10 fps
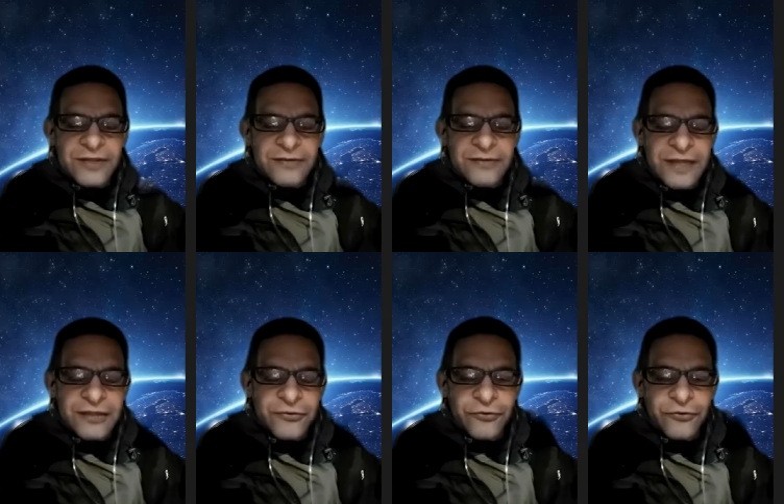you, James.
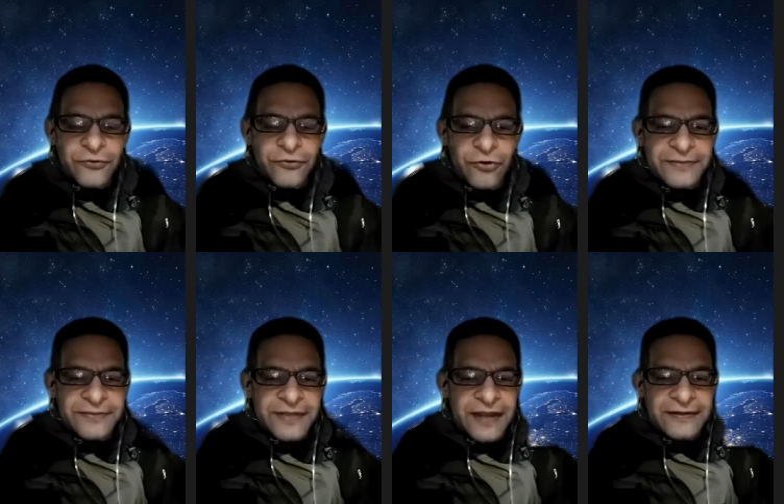Thank you for
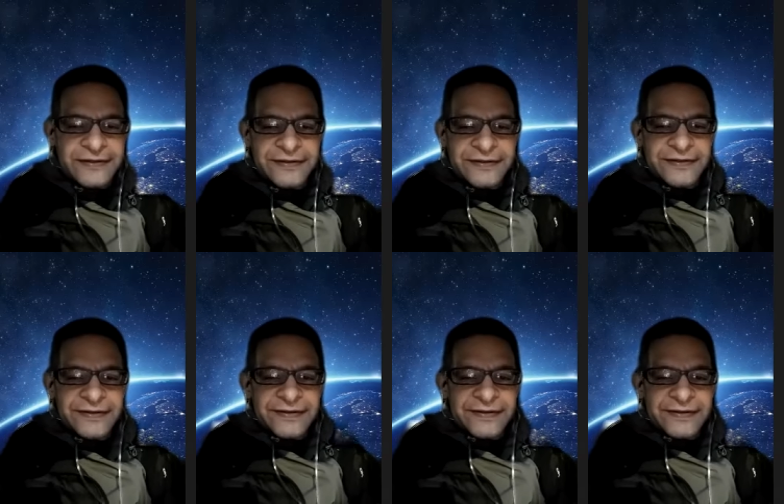quoting James Allen,